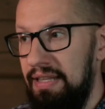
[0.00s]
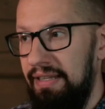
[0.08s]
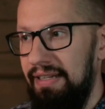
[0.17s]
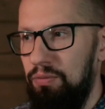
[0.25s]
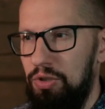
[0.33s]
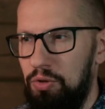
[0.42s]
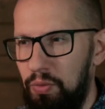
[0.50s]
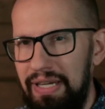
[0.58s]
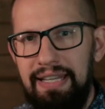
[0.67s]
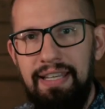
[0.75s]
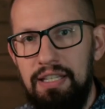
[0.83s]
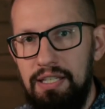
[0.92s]
then it was
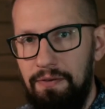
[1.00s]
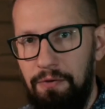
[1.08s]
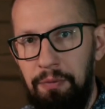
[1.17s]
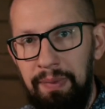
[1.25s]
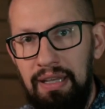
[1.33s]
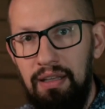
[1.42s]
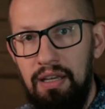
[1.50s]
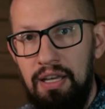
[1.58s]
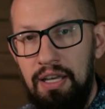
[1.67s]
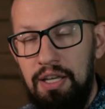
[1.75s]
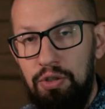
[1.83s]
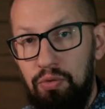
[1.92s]
really easy for me
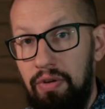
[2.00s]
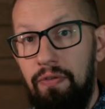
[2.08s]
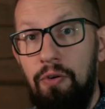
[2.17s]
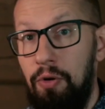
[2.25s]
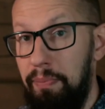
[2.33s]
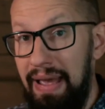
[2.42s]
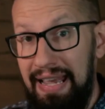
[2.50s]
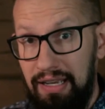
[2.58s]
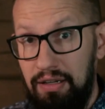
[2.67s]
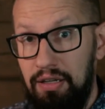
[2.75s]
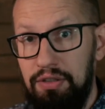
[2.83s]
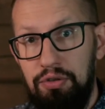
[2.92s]
to refer
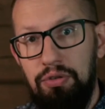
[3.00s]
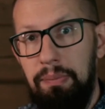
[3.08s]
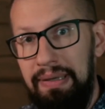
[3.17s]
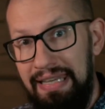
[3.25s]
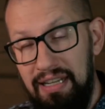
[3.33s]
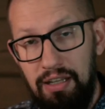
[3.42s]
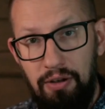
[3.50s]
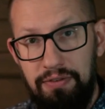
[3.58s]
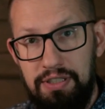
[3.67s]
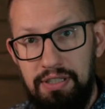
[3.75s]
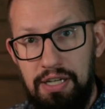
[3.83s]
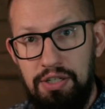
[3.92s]
back to the beginning of
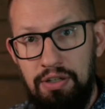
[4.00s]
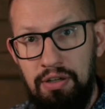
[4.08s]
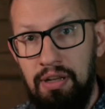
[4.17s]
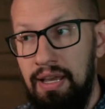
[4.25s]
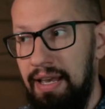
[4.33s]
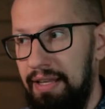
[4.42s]
the session